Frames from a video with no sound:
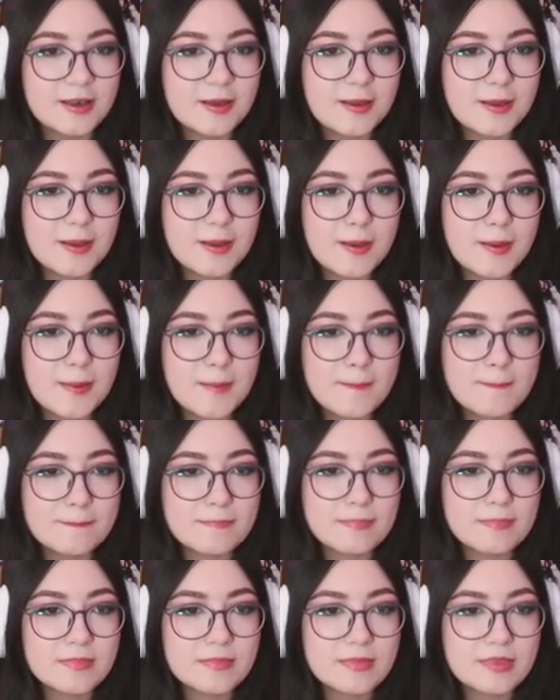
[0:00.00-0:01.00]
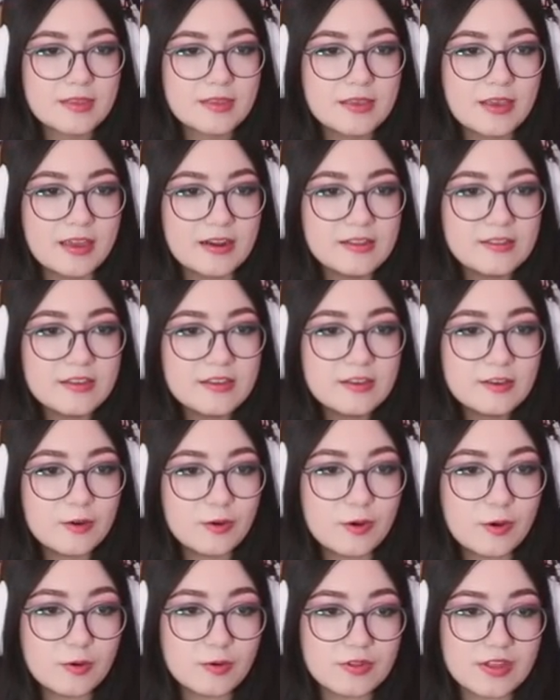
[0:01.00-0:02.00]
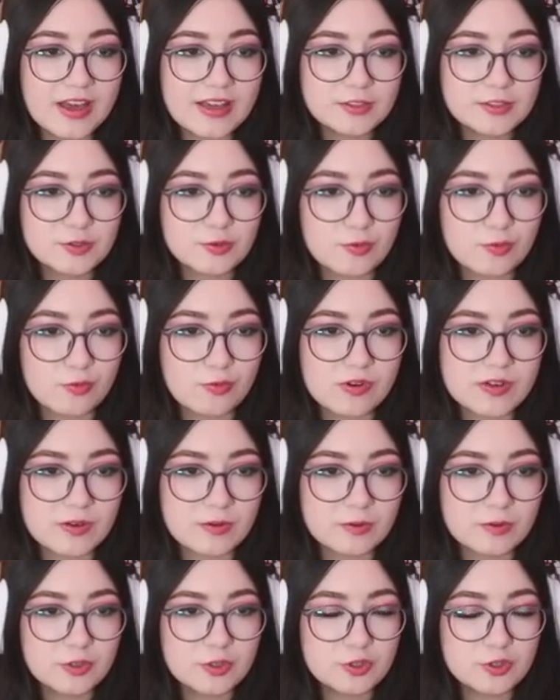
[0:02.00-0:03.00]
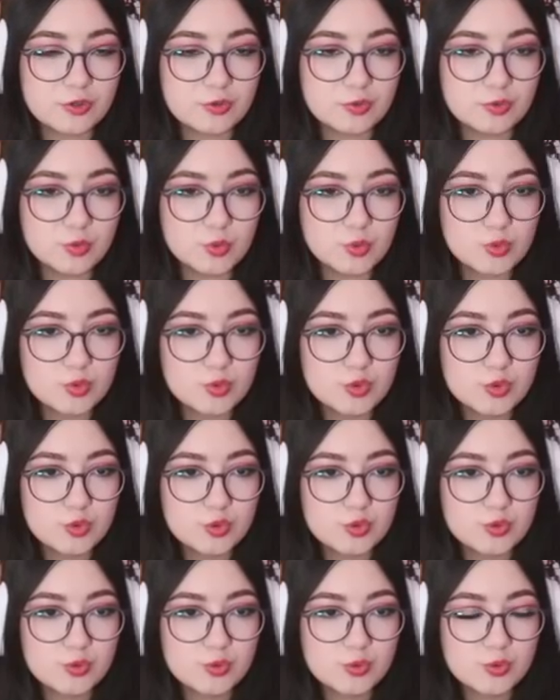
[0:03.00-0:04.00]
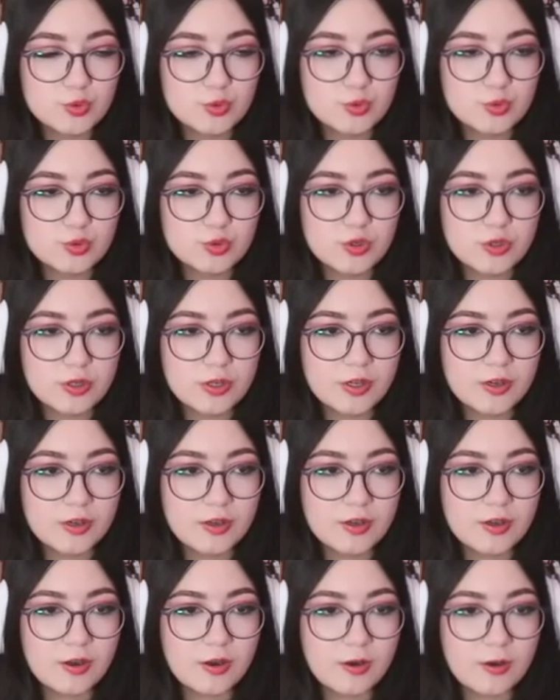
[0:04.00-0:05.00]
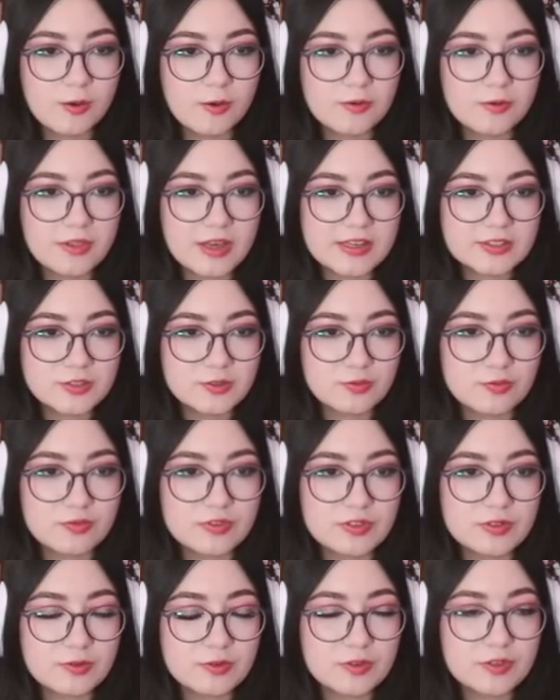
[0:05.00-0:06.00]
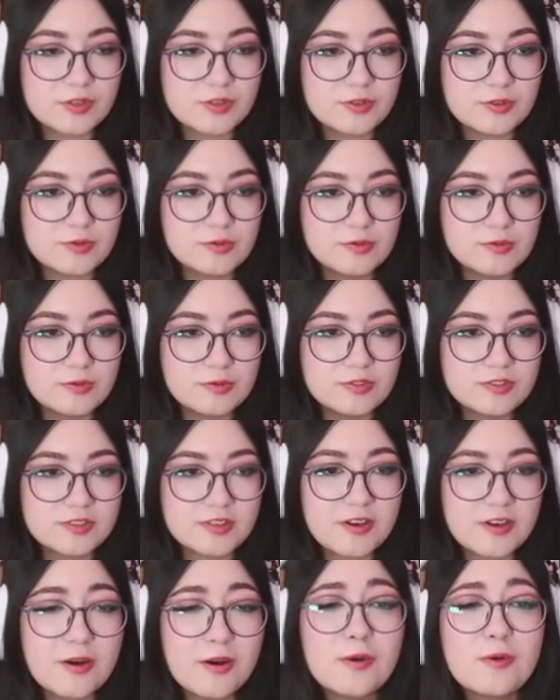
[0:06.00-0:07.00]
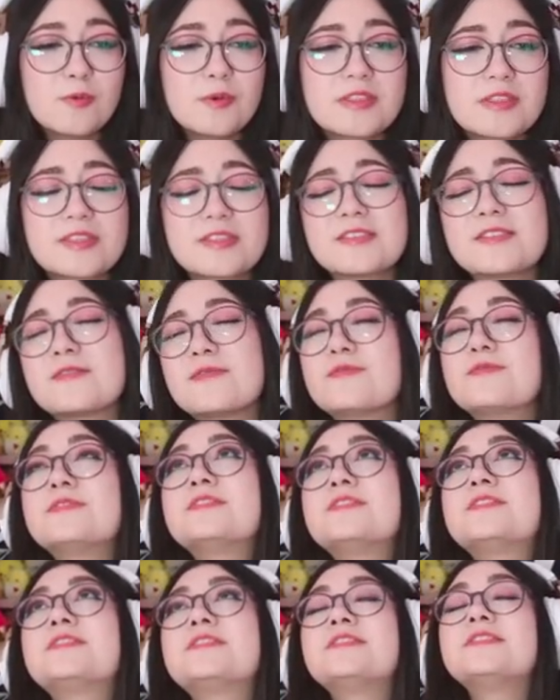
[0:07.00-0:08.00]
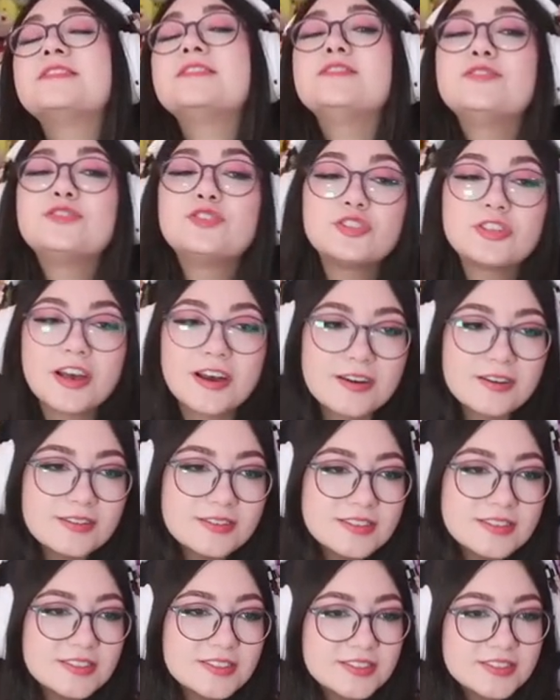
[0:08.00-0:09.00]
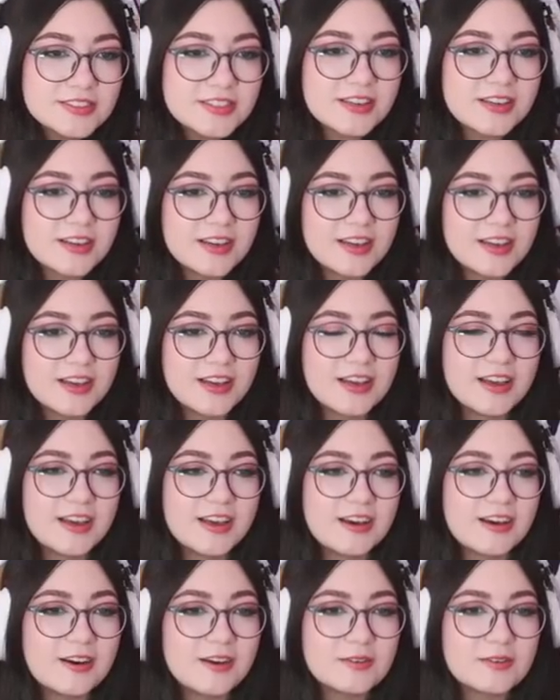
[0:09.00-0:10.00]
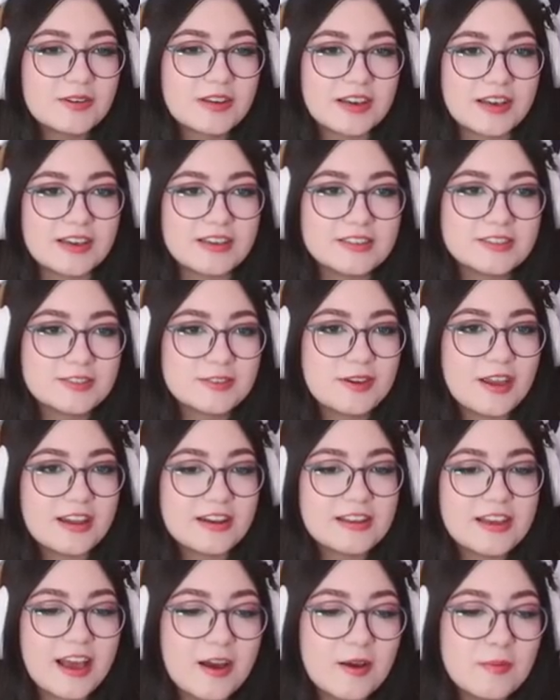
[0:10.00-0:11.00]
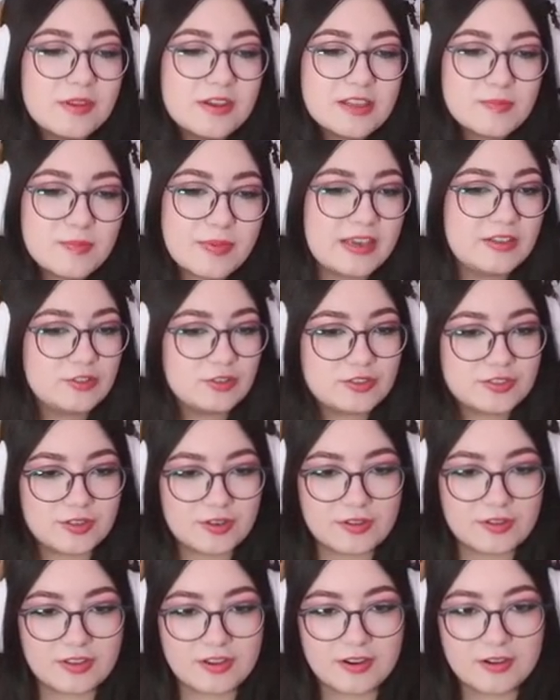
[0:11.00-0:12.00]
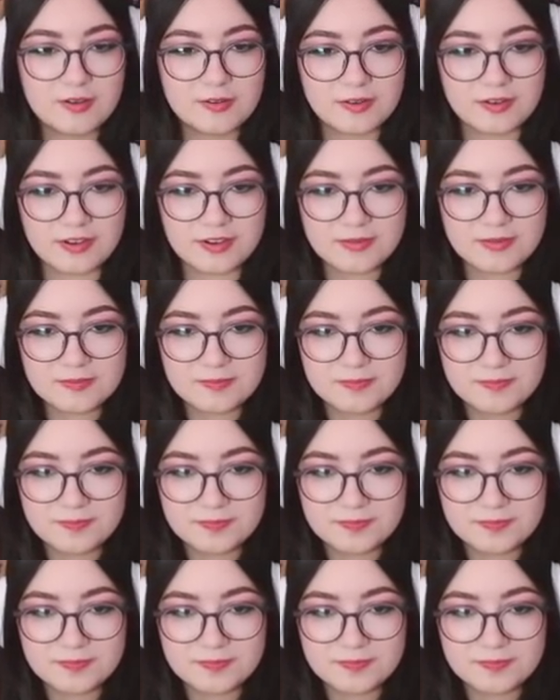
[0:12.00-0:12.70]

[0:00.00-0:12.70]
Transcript: Um, anything? Oh, that's real cute. Oh, that's real cute. Oh, with the seashells. Okay, is there any- how many pages are there? Hold on.